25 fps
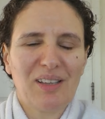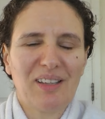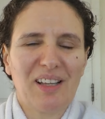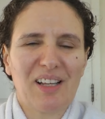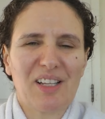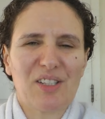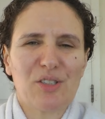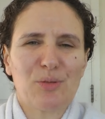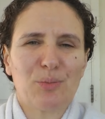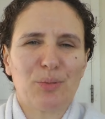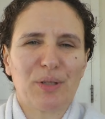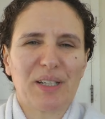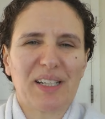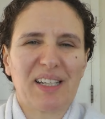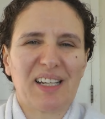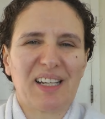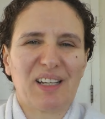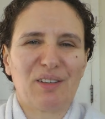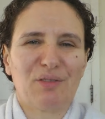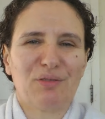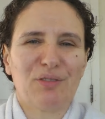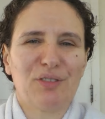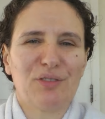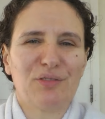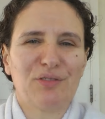Let's breathe
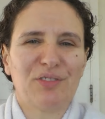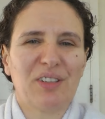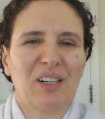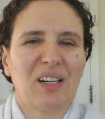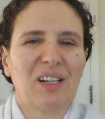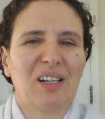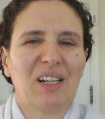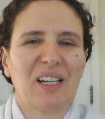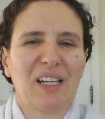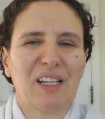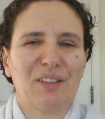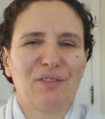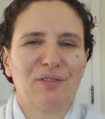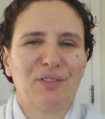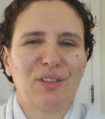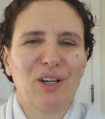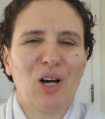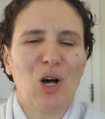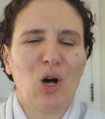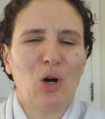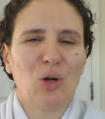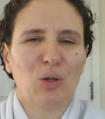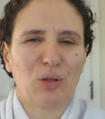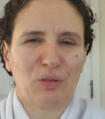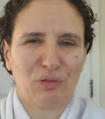in for five,
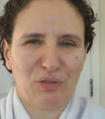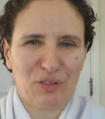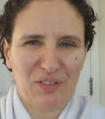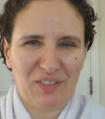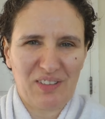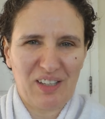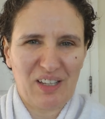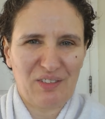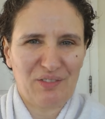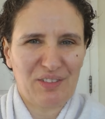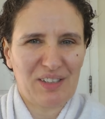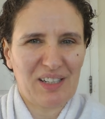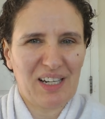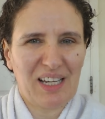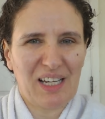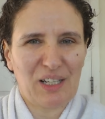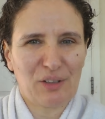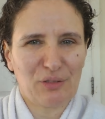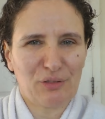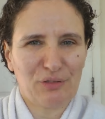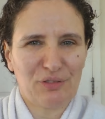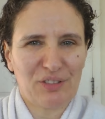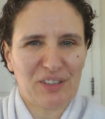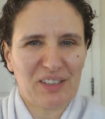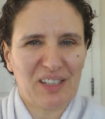hold for seven,
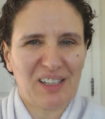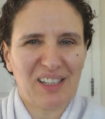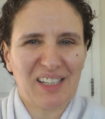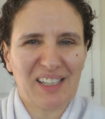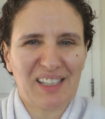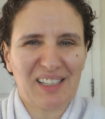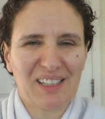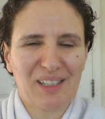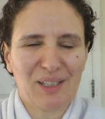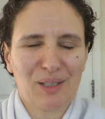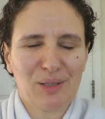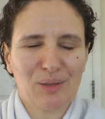out for nine.